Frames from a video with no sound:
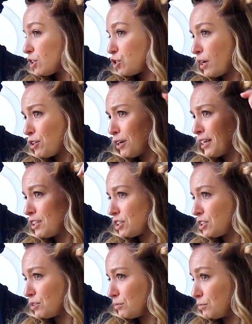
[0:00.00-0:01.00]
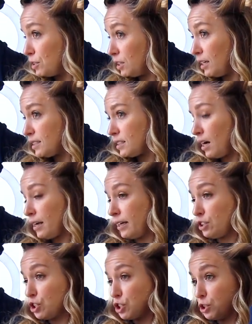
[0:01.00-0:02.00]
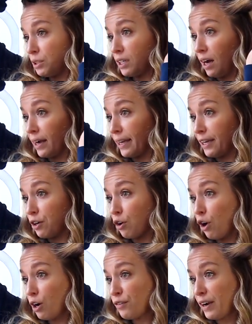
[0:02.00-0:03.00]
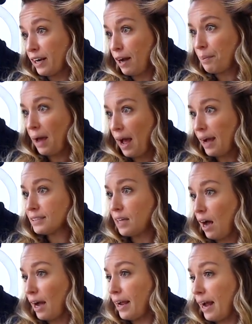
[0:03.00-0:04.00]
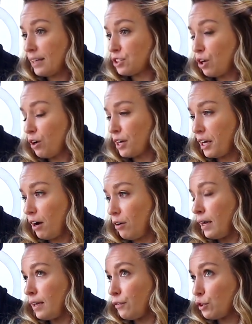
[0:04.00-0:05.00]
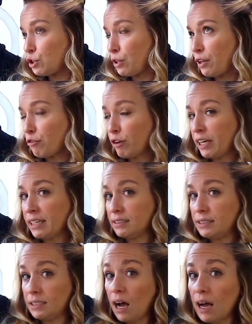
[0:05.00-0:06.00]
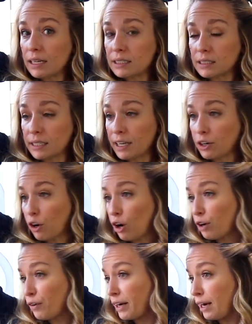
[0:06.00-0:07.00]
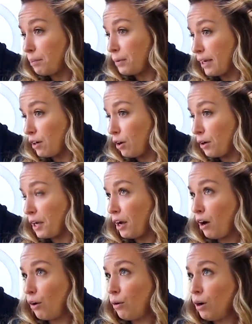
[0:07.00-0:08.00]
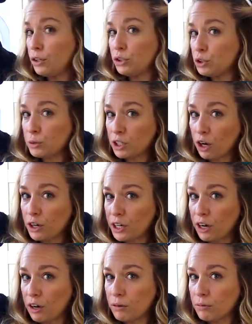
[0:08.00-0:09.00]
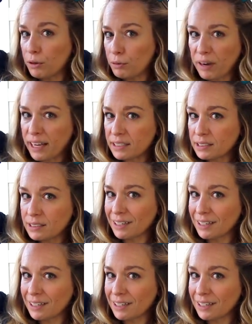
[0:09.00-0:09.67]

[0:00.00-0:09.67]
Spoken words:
Strength training just does not and should not get your heart rate up as high as cardio. And if your strength training does get your heart rate up like cardio, you're doing cardio with weights.